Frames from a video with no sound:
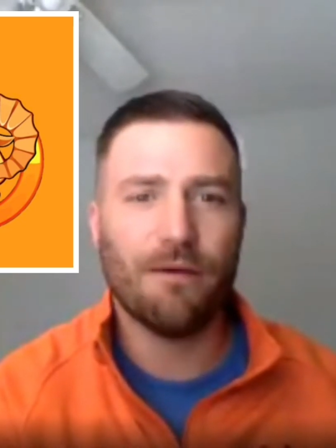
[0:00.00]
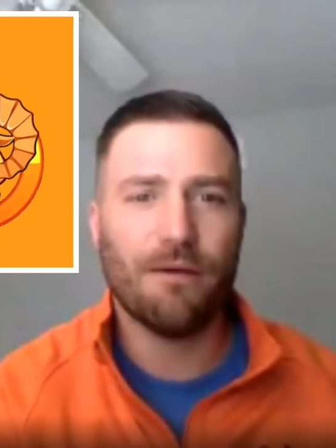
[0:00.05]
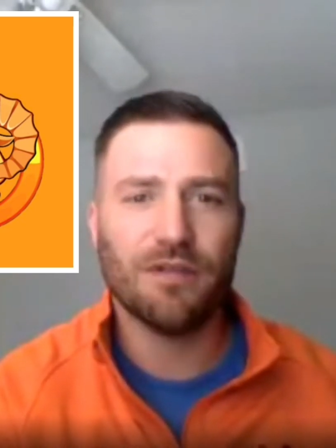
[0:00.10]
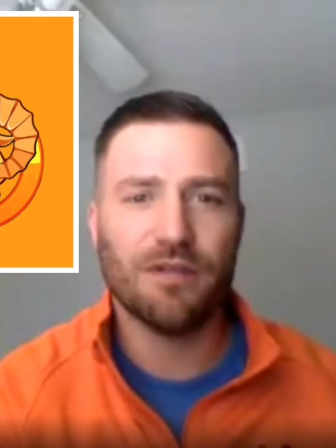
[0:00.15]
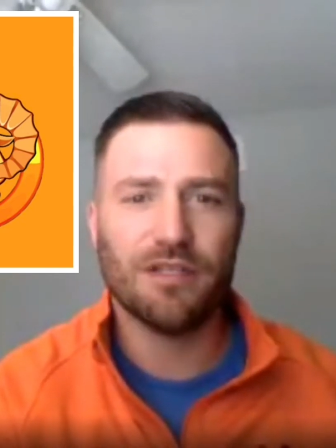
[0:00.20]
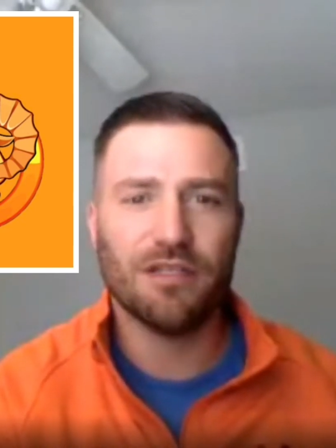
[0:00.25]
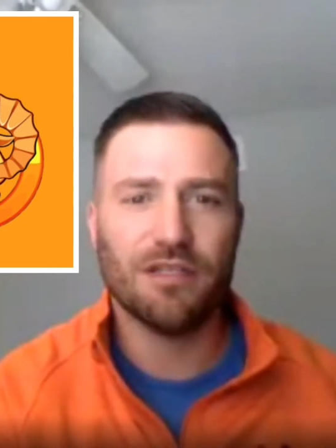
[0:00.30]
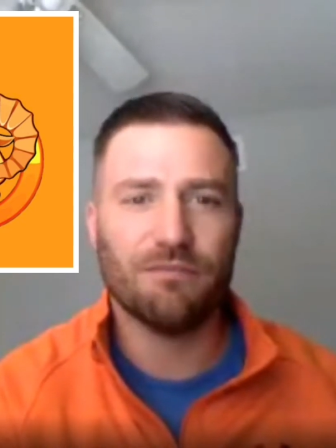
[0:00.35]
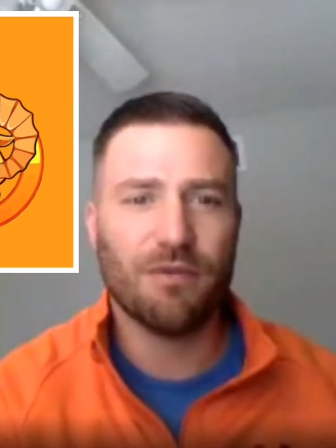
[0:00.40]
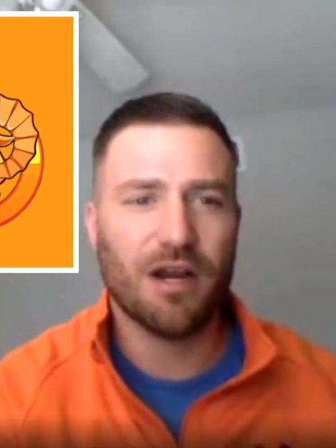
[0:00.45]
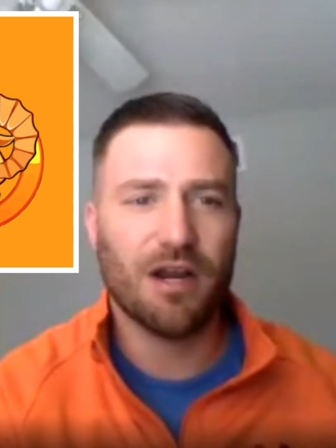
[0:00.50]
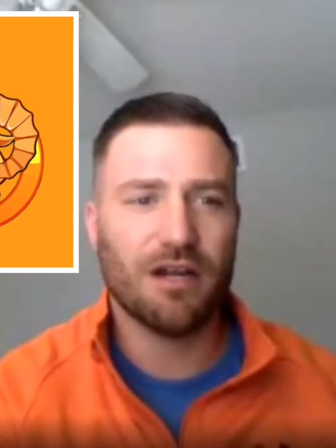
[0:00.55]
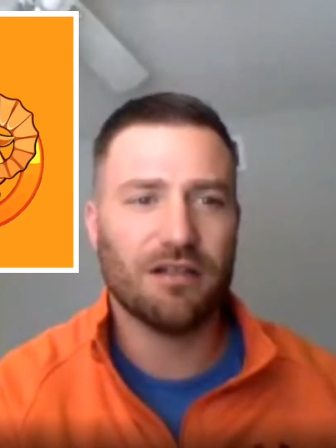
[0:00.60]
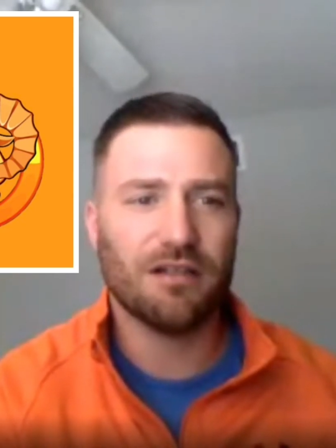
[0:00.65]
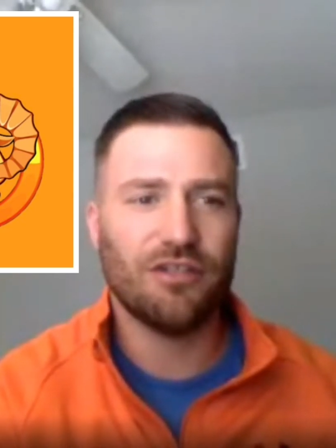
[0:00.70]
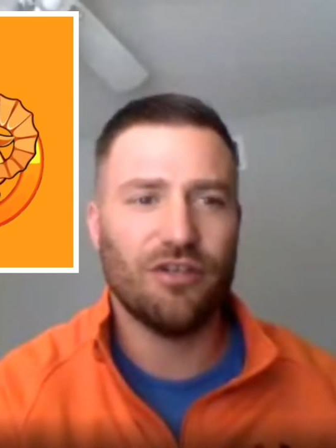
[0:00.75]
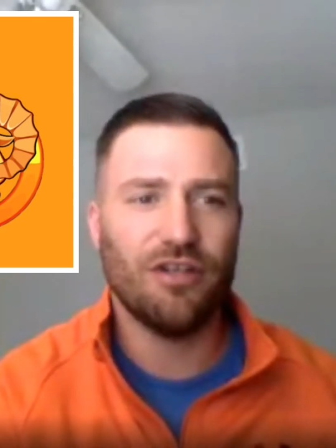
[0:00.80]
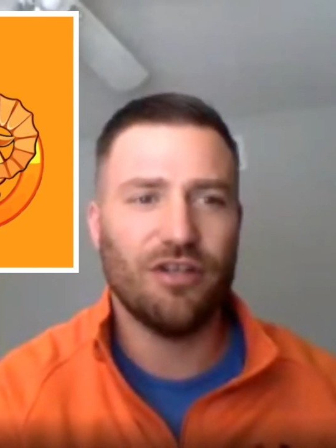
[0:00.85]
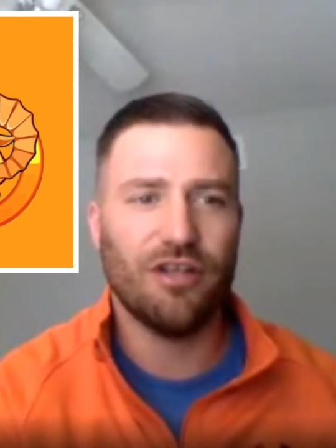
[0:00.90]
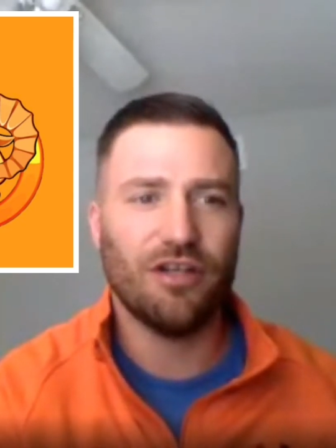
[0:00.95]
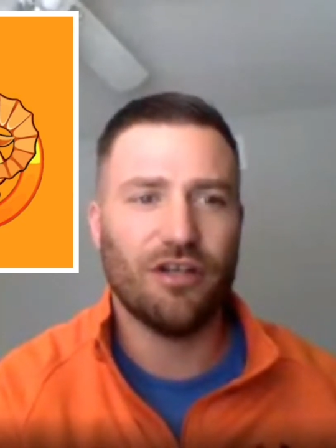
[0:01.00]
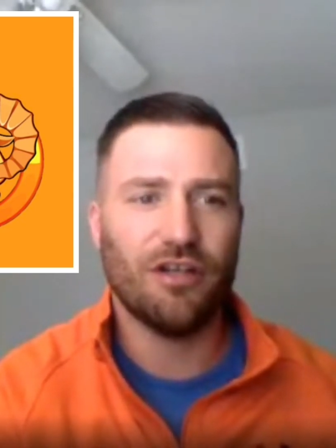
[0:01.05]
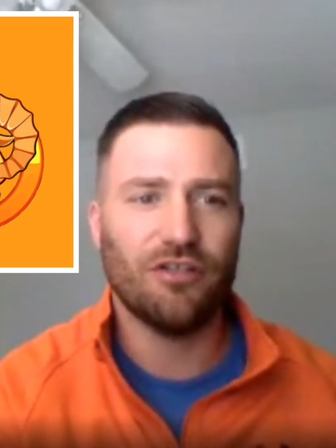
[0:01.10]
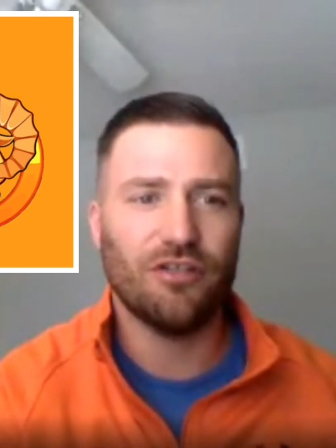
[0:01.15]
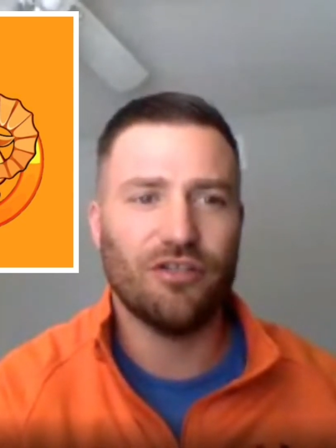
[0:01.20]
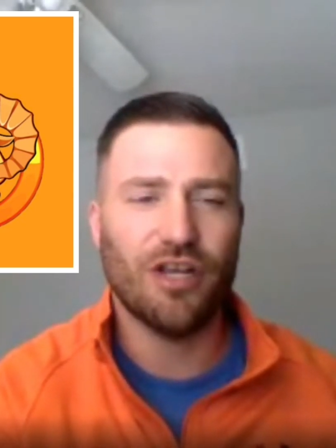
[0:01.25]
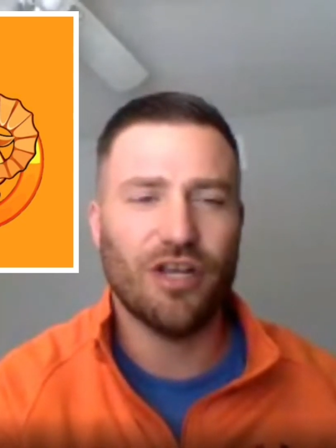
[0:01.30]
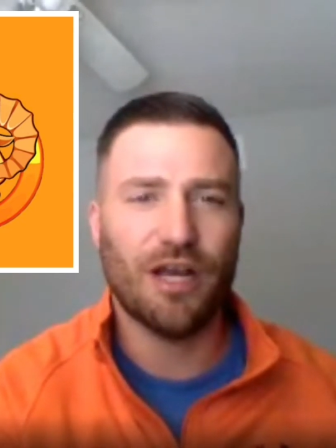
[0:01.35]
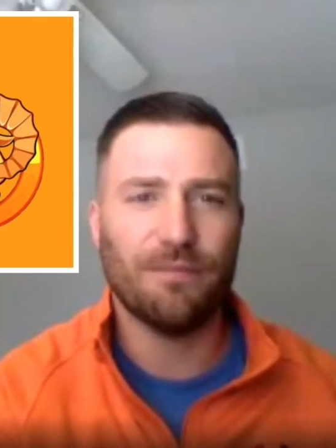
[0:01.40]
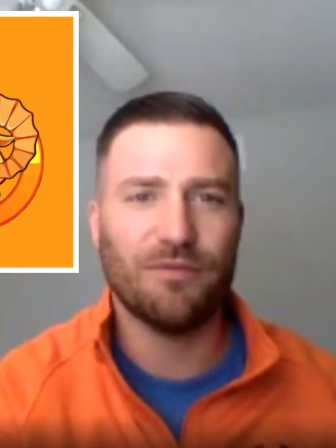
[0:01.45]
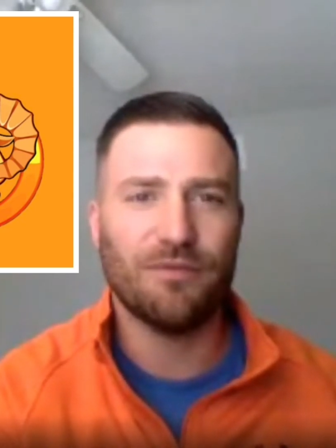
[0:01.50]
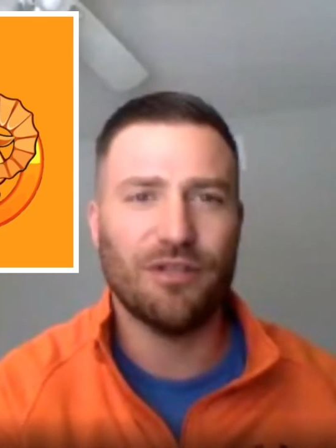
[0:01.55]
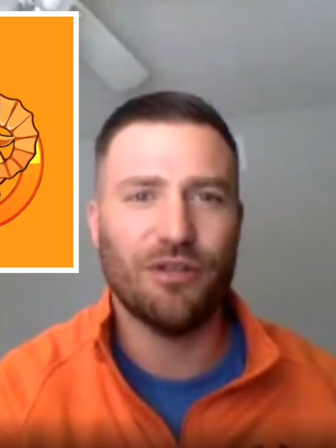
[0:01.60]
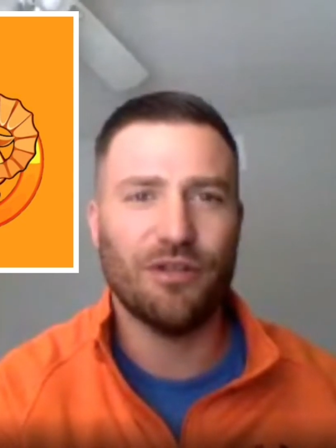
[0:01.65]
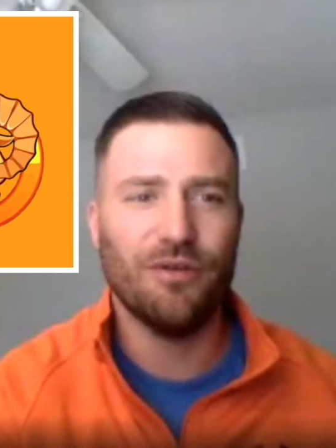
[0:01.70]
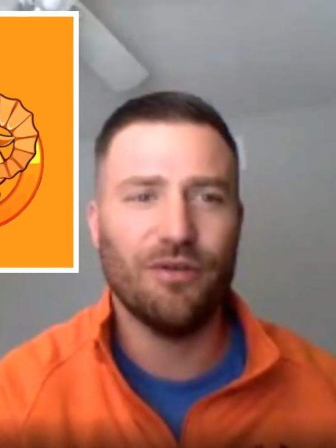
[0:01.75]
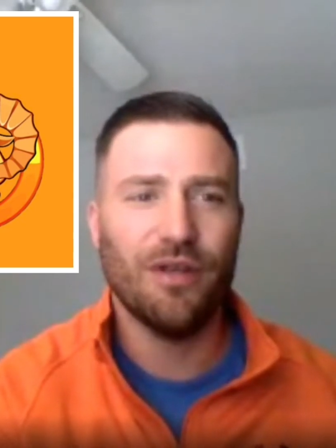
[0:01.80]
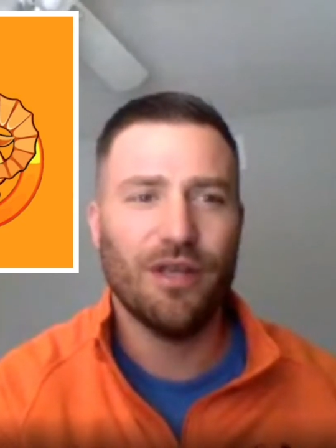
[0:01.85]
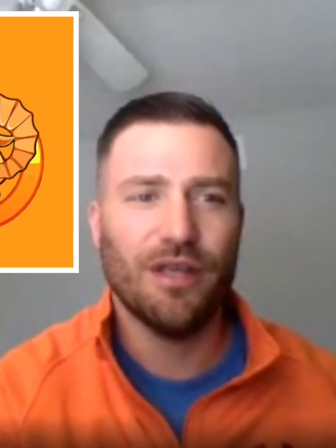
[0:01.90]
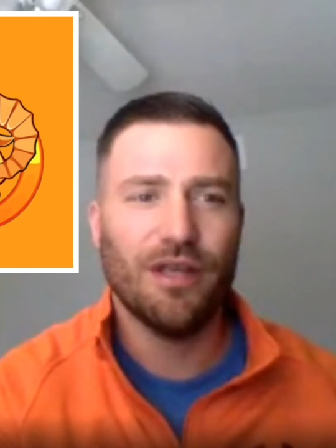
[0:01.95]
Myers class. You did a good job
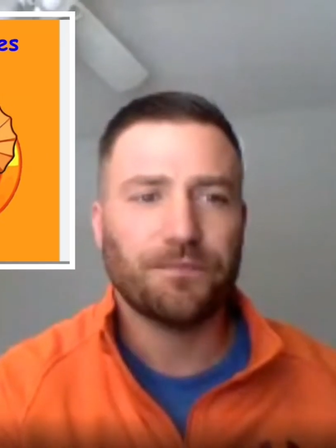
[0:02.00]
too.